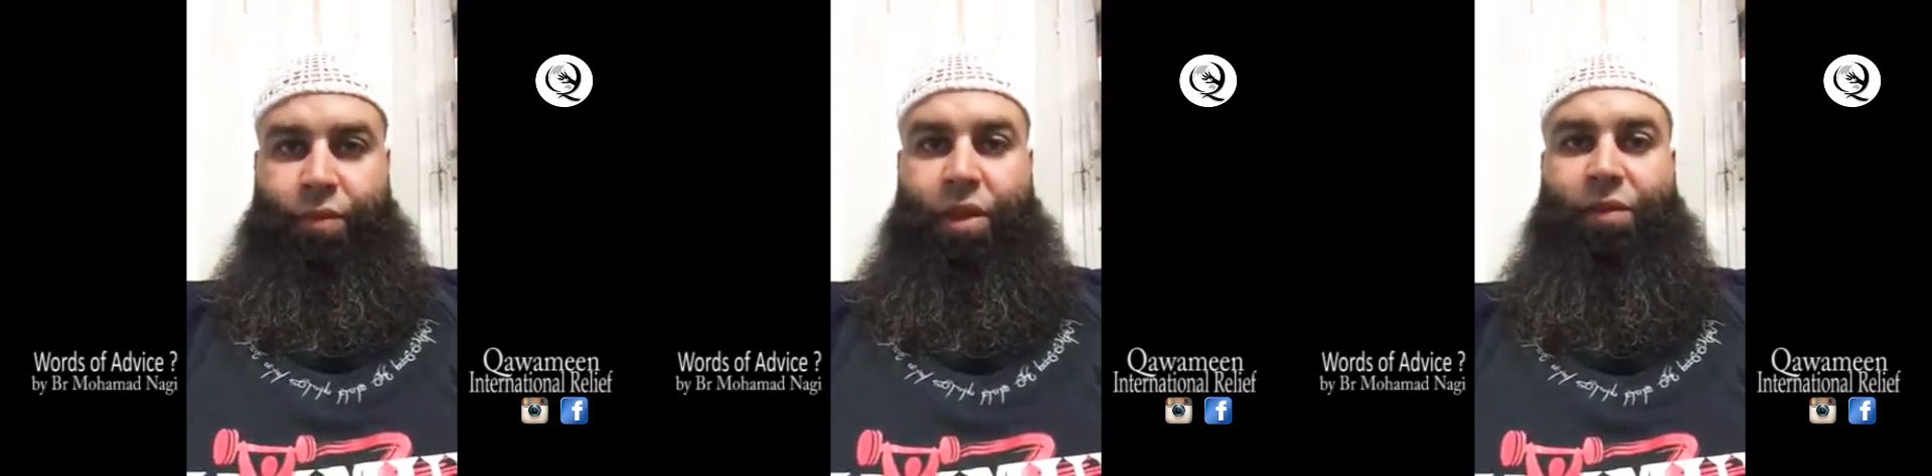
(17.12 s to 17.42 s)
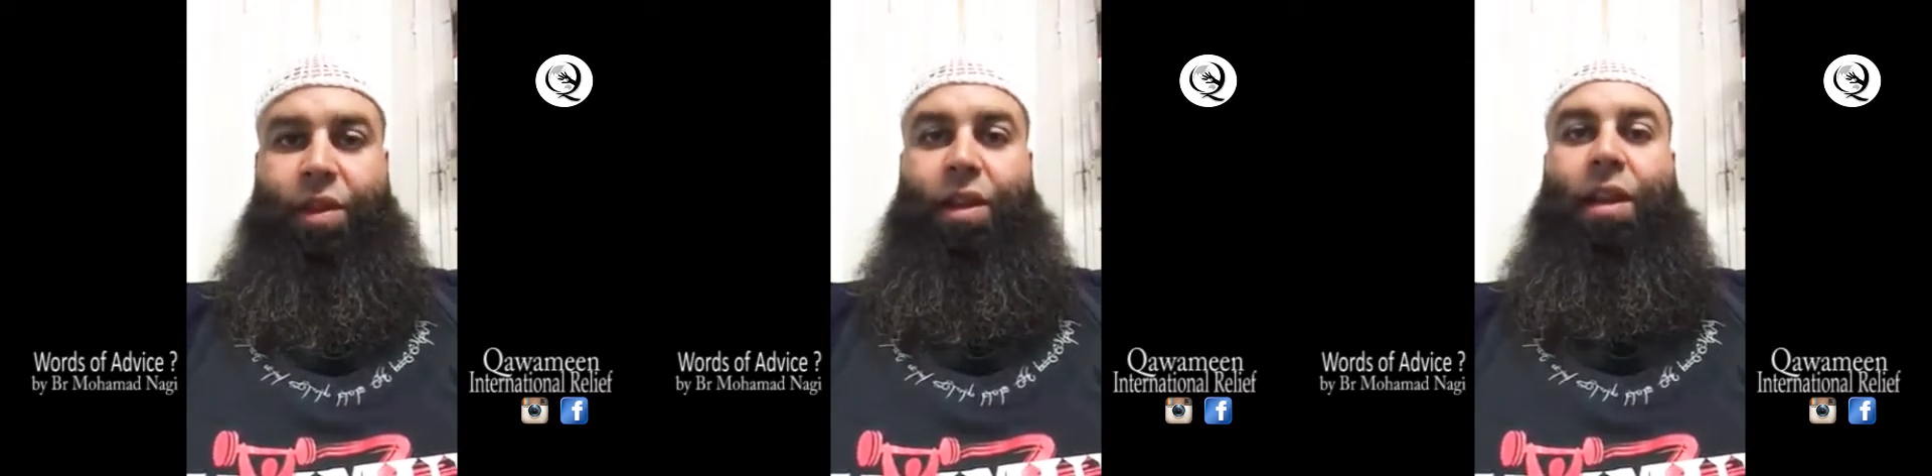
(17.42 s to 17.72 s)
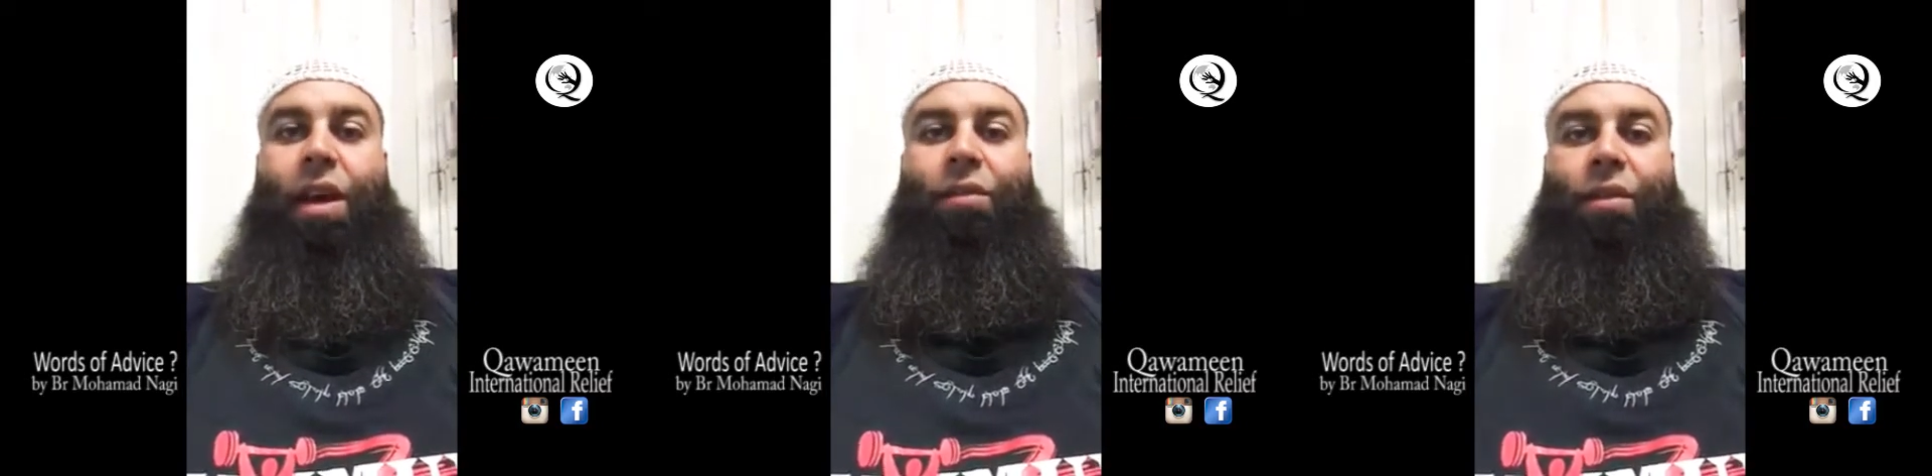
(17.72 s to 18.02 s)
having a
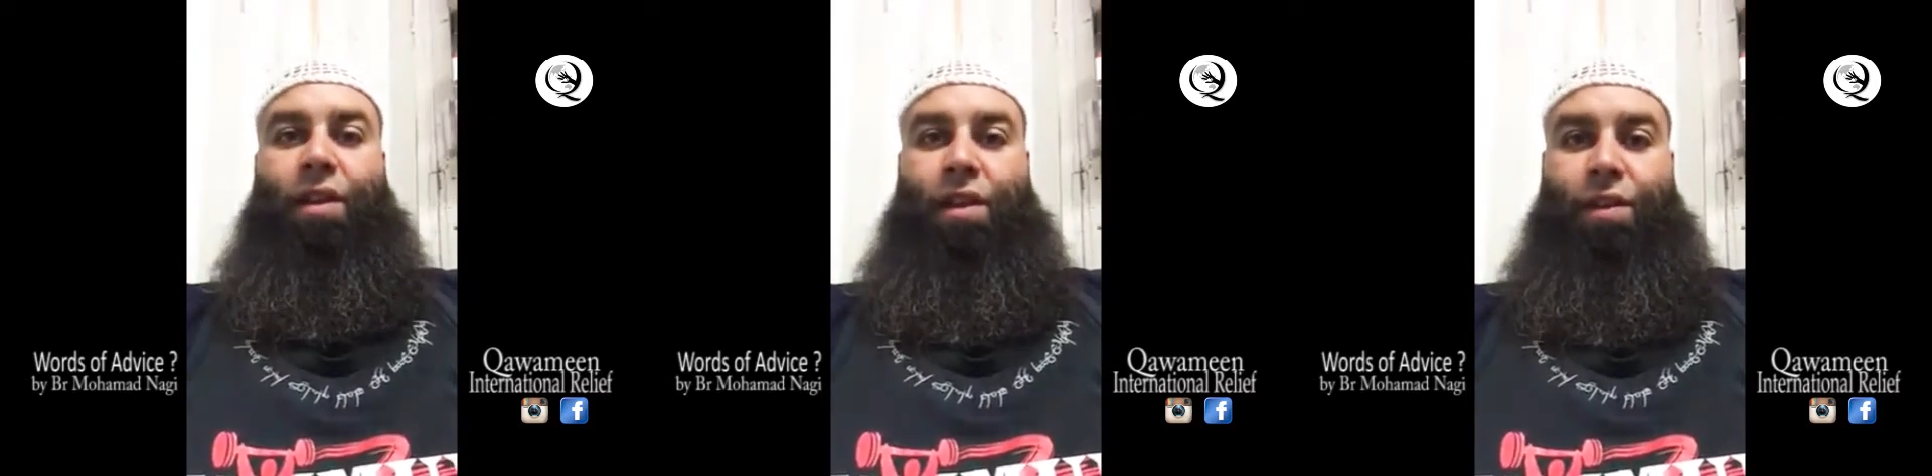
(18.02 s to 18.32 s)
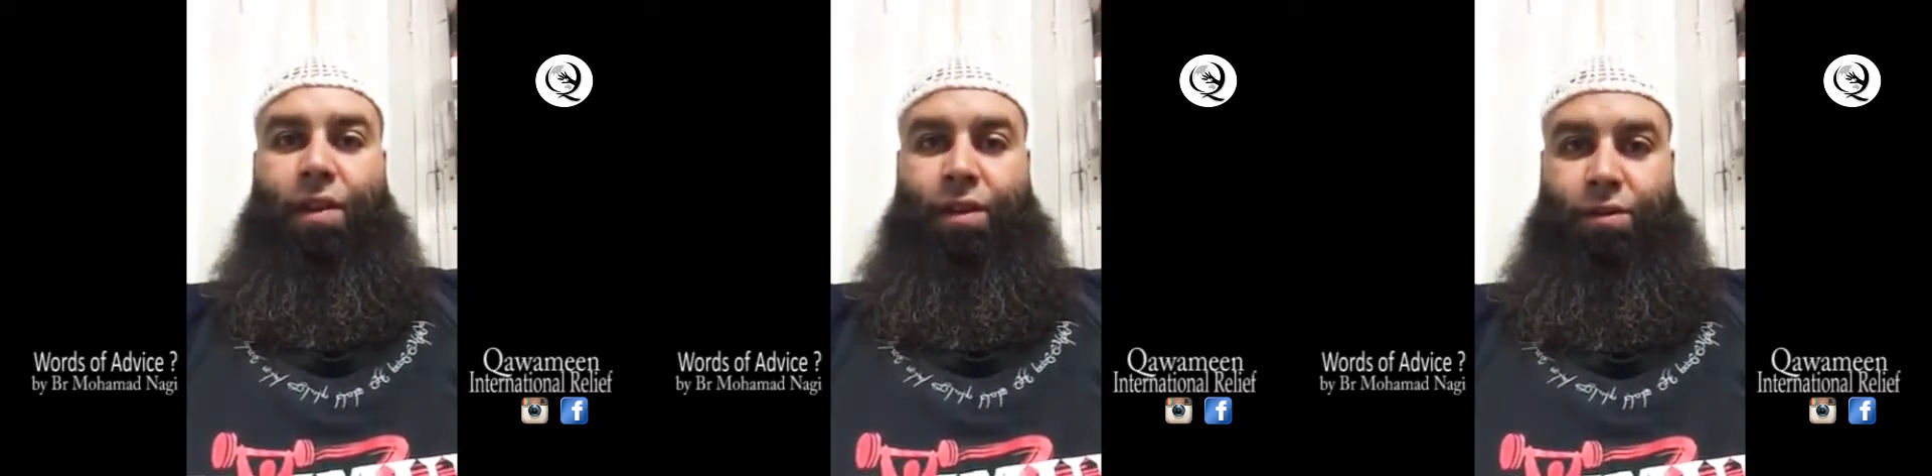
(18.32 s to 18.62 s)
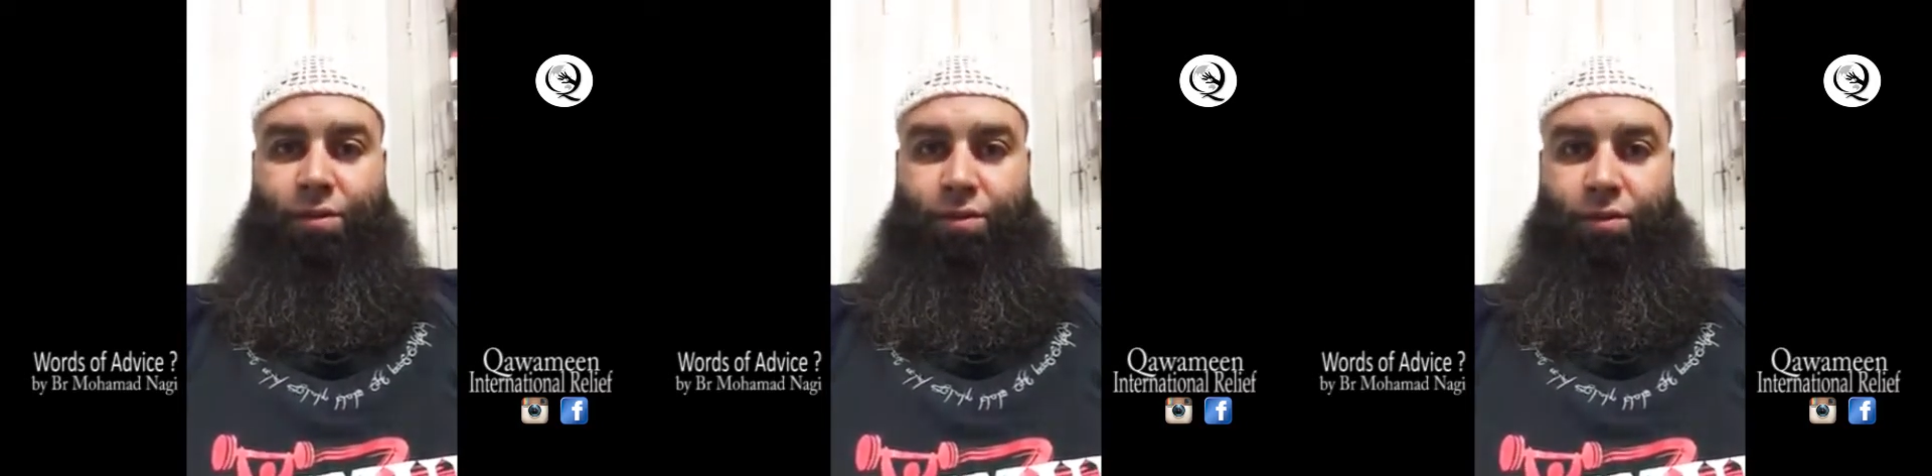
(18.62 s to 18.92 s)
laugh together,
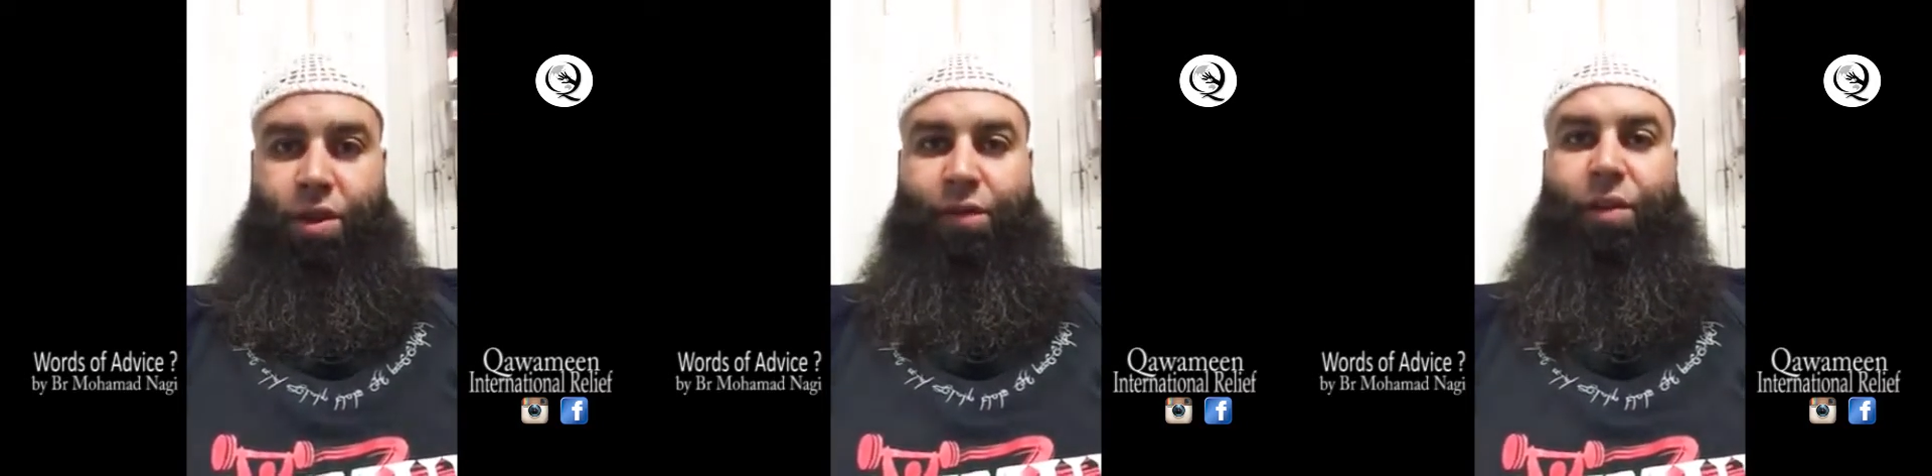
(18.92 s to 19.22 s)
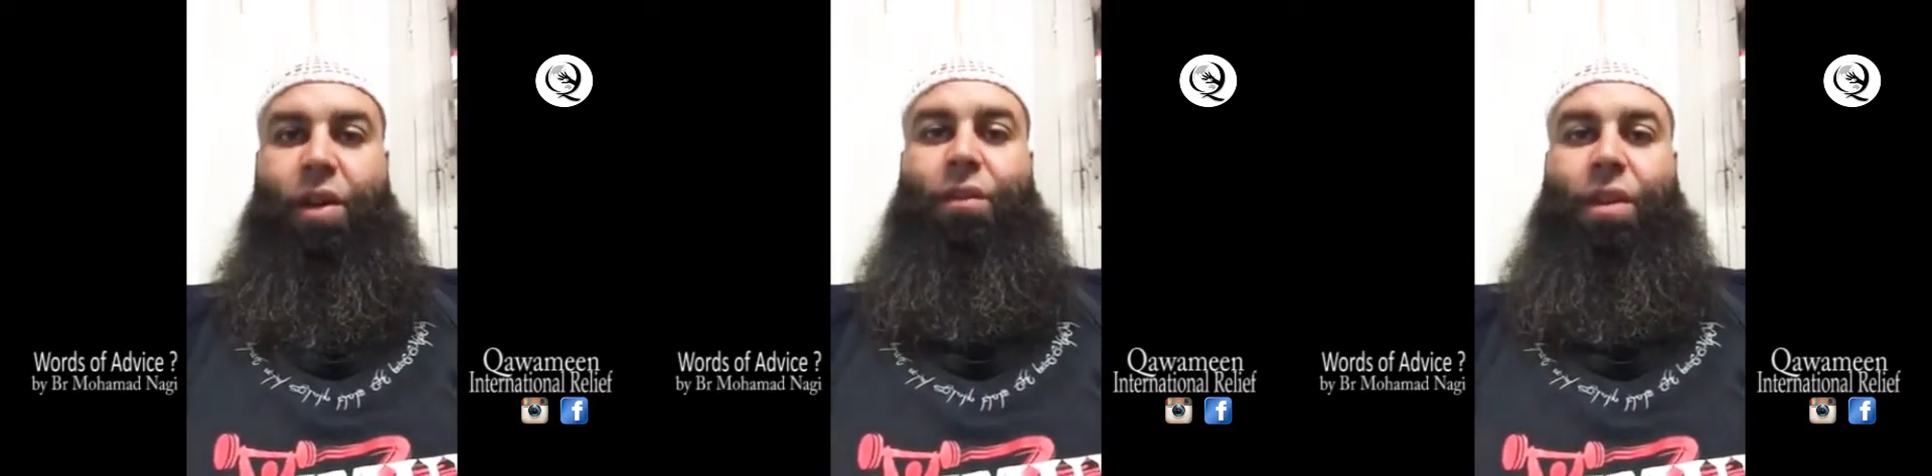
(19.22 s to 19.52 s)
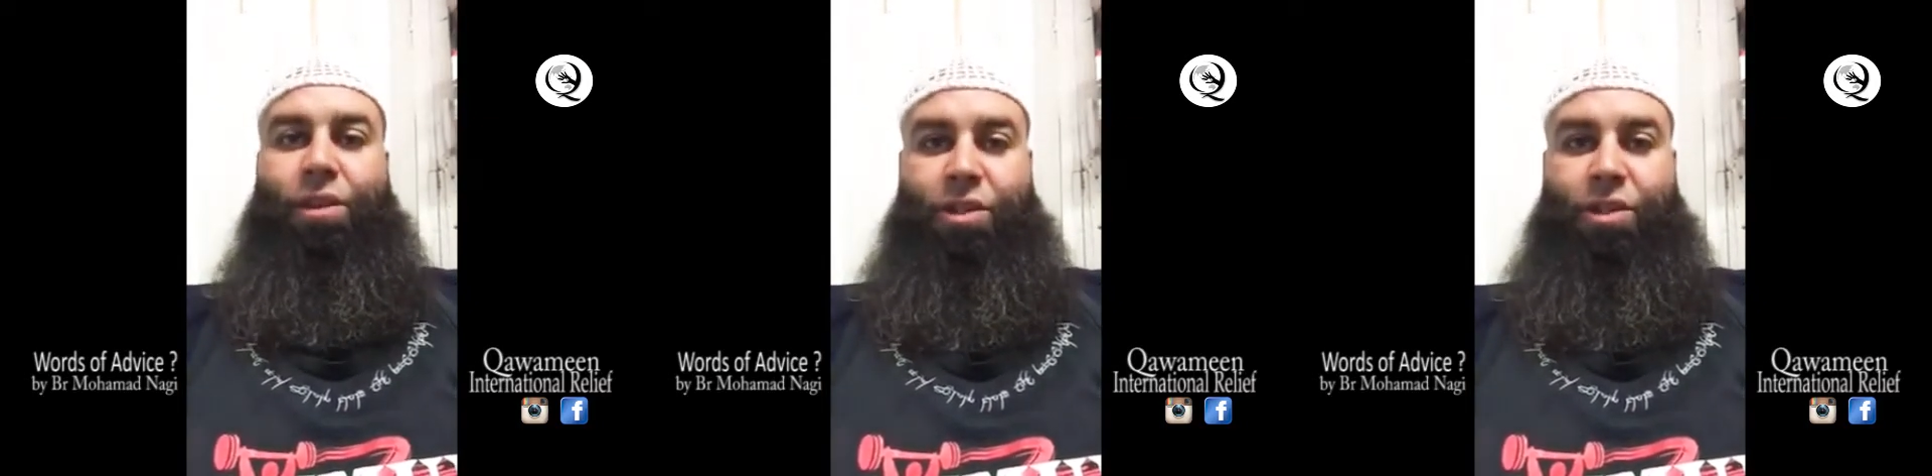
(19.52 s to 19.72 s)
high-fiving